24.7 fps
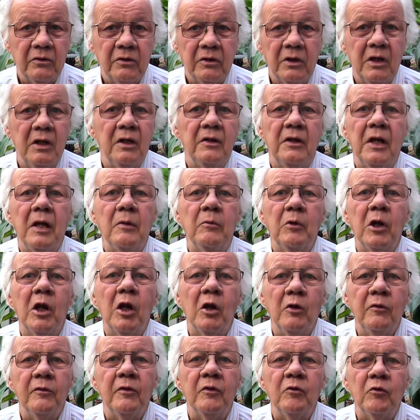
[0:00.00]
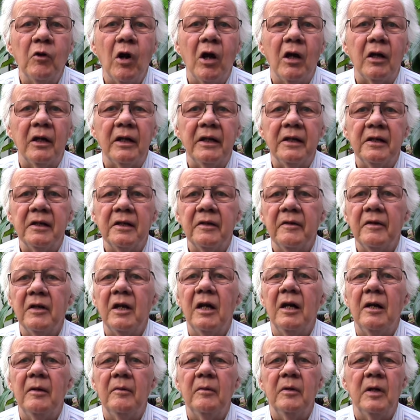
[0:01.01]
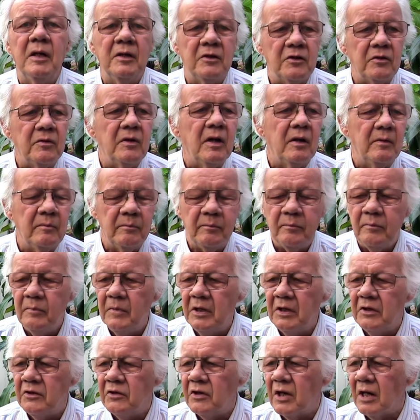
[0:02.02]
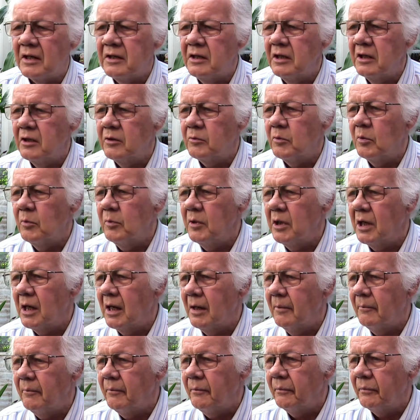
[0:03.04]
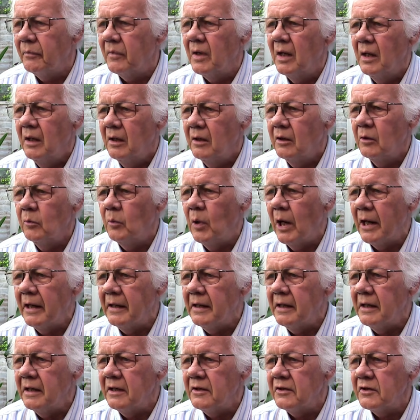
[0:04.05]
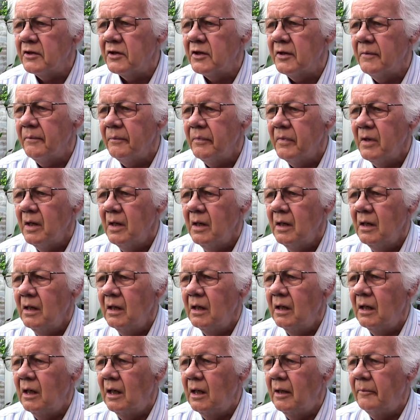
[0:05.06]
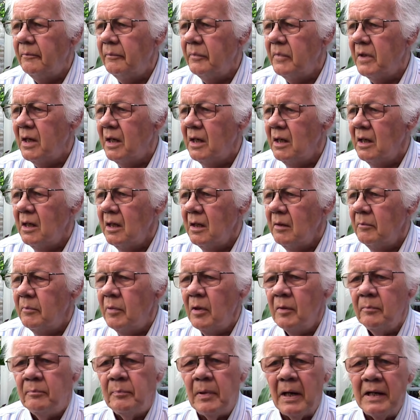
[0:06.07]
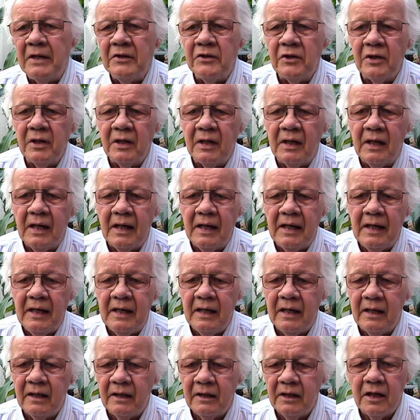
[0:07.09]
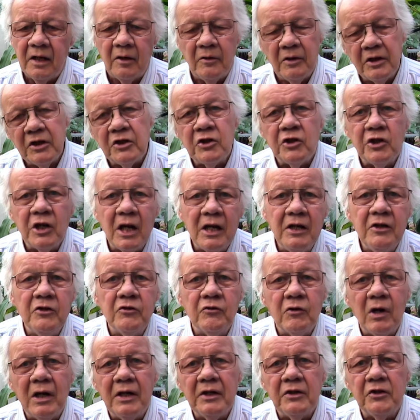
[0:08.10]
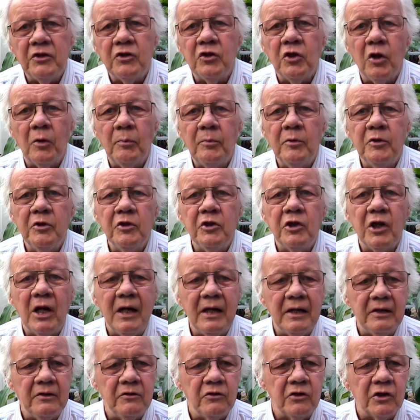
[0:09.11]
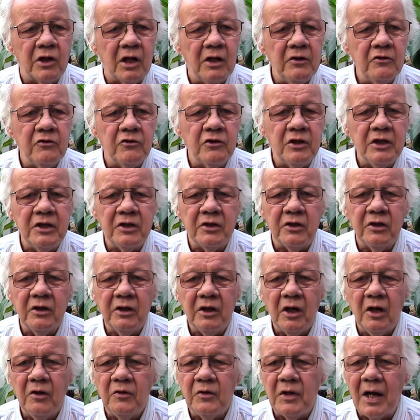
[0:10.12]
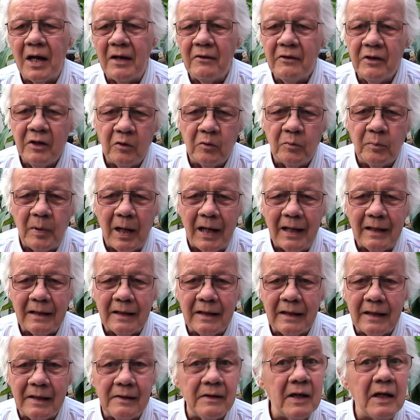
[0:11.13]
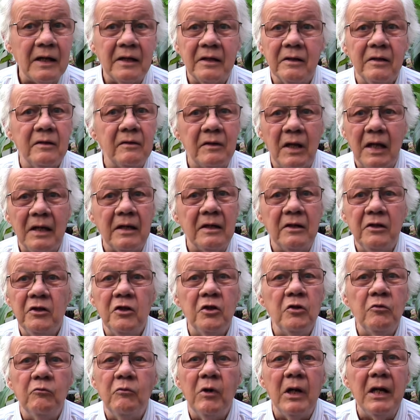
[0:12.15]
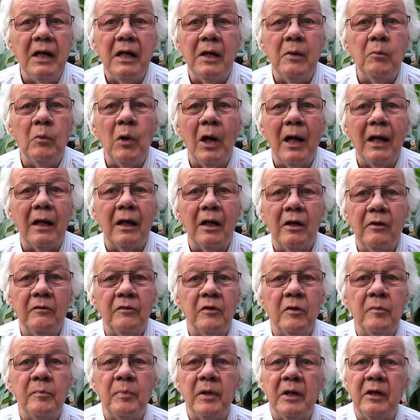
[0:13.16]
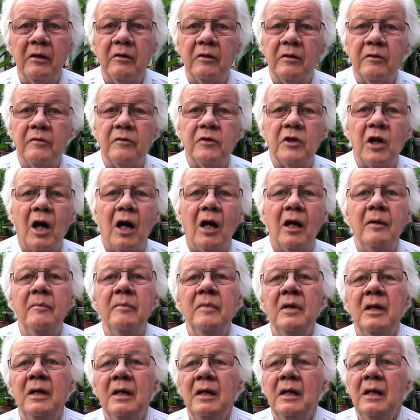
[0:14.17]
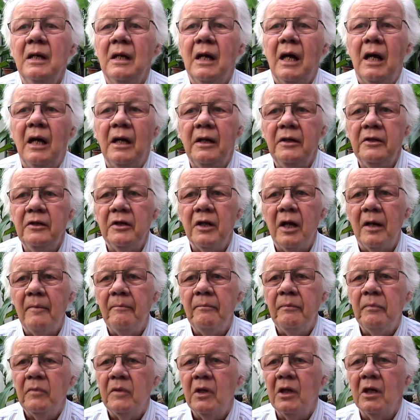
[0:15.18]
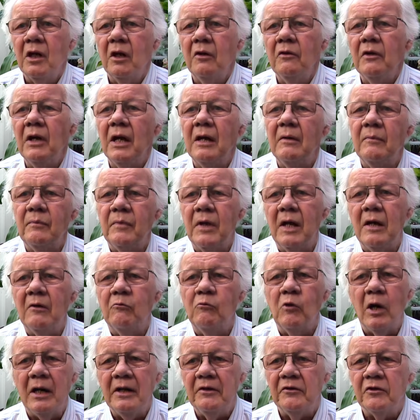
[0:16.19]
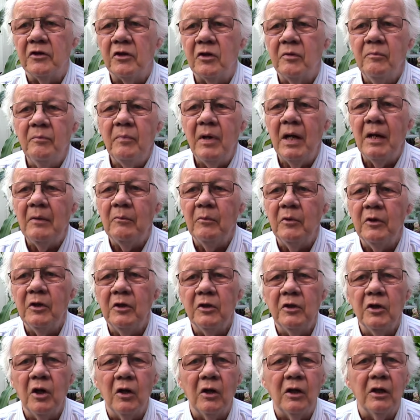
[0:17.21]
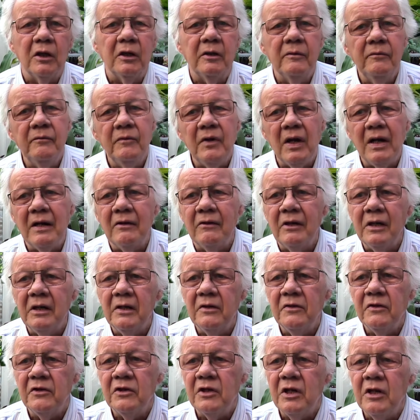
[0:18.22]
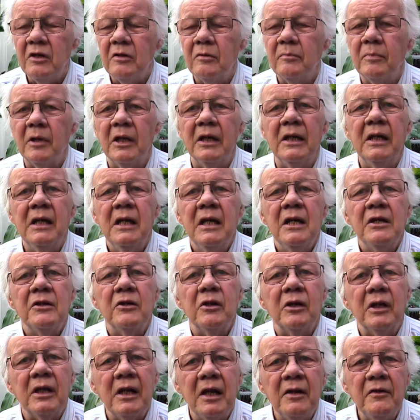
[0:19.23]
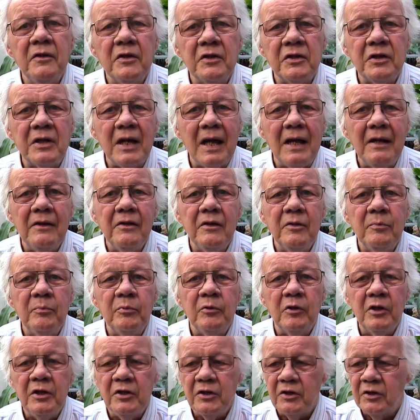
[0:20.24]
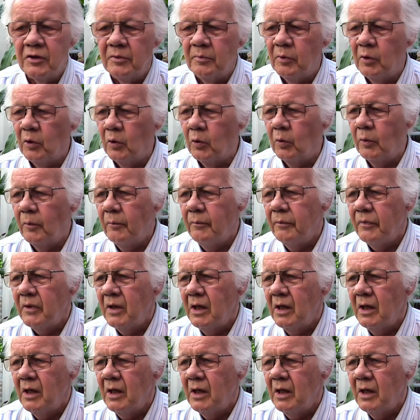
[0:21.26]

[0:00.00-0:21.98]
They will override and these settings will become the way it is. But basically, you know, exchange rates chop and change. Countries can go downhill badly. They can do really well over a period of time, and you know, their rates compared with the dollar can vary considerably. So I can understand the principle.